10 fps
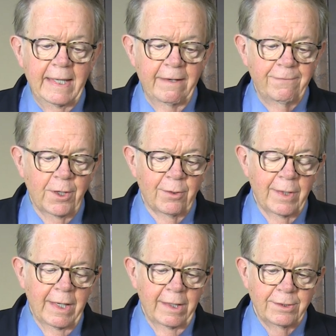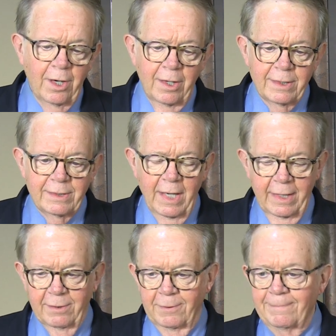If you're in a dark
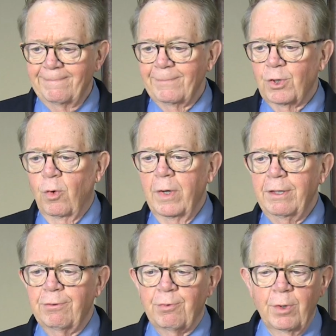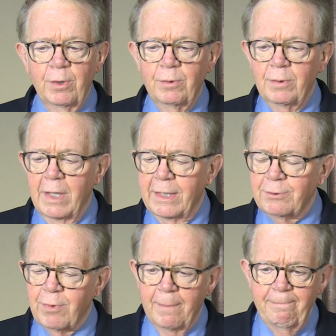tunnel, going through a
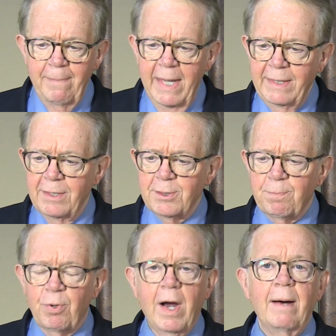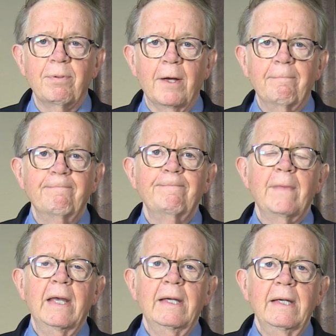tremendous problem,
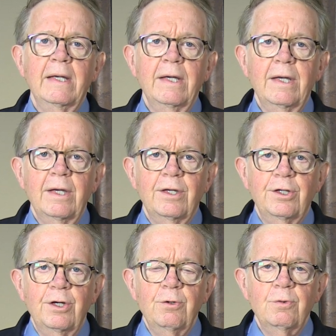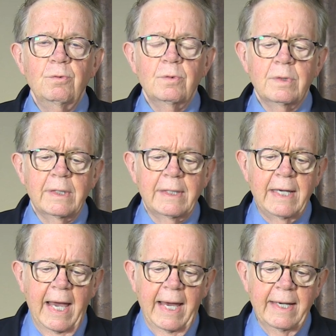you
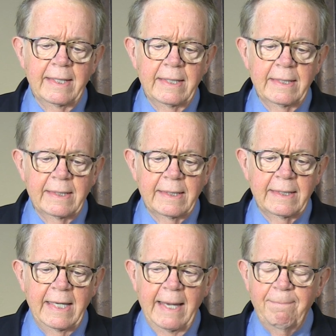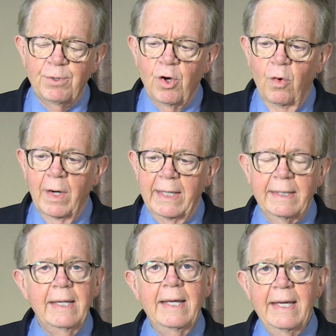can keep
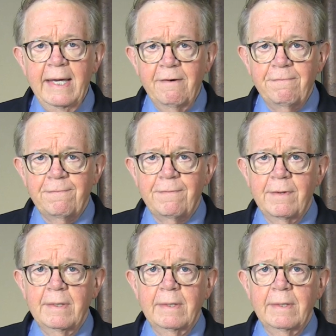going if